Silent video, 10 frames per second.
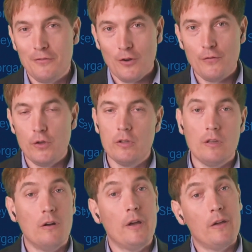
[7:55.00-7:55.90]
for a future.
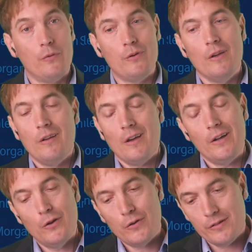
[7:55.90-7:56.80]
Hey,
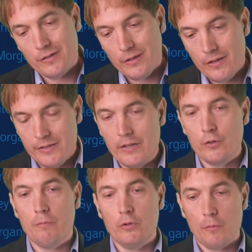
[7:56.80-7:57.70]
I know this is going to set
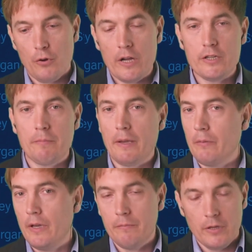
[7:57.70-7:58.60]
your project back
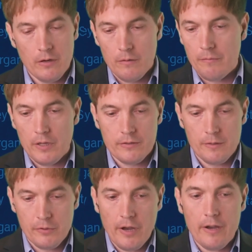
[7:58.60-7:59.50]
by about
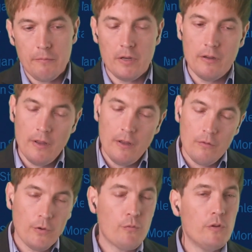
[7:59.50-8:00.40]
some time, but
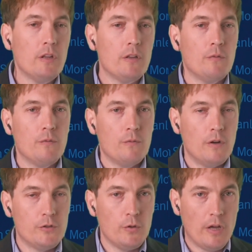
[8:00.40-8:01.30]
we really
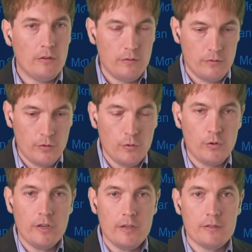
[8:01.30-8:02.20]
want you to do
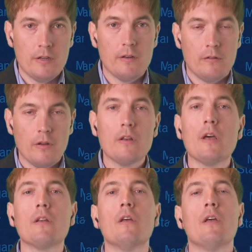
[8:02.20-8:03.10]
this, and
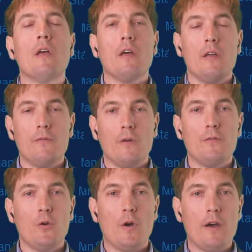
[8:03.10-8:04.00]

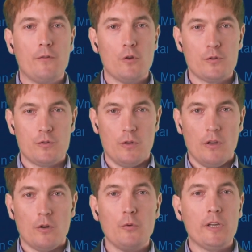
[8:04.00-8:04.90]
if you have those
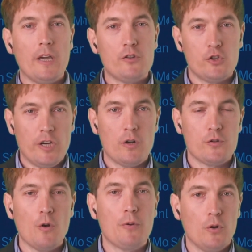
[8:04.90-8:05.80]
communication channels
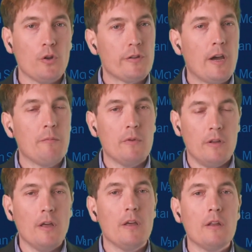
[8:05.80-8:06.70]
open all the time,
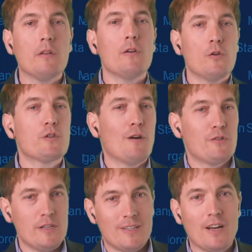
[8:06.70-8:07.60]
those
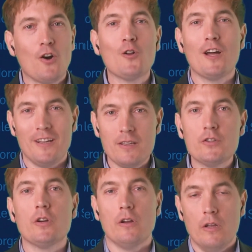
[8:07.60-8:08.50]
conversations get a whole lot
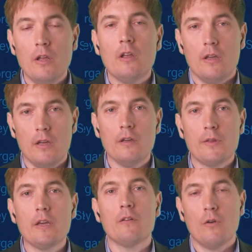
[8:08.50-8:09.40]
easier if
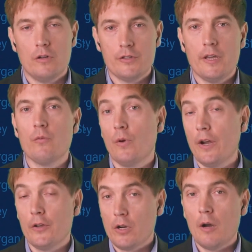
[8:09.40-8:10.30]
they understand
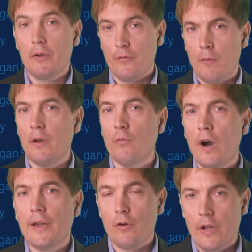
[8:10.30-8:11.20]
where you're coming from and
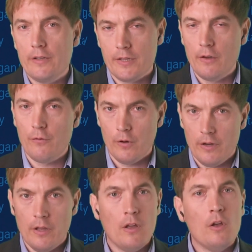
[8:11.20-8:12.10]
why you're asking for
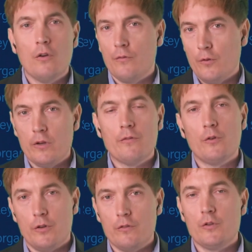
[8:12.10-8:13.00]

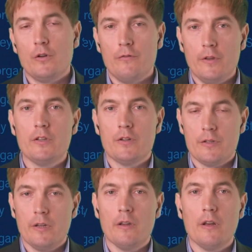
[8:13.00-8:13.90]
certain features
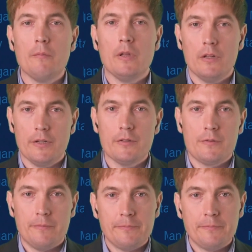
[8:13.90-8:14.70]
and abilities.